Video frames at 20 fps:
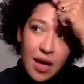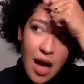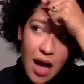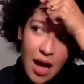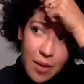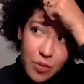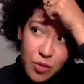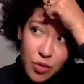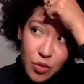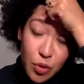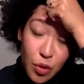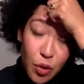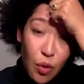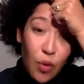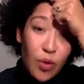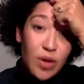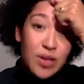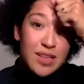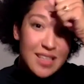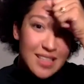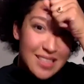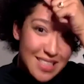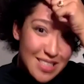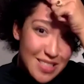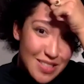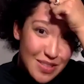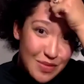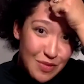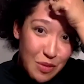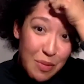I'm going to record
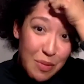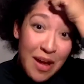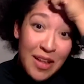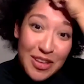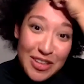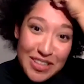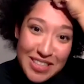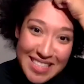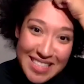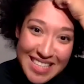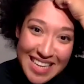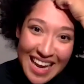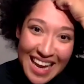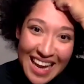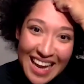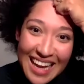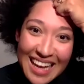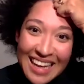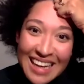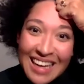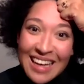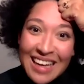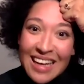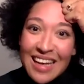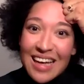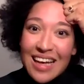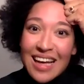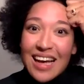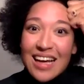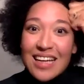this for Mother's Day
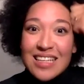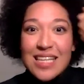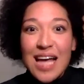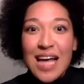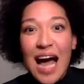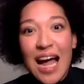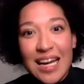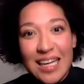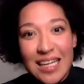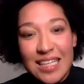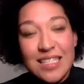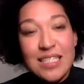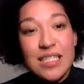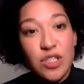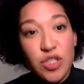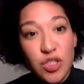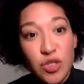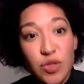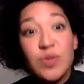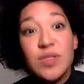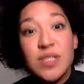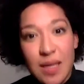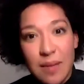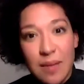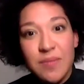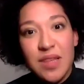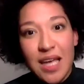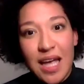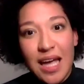because I need to do something.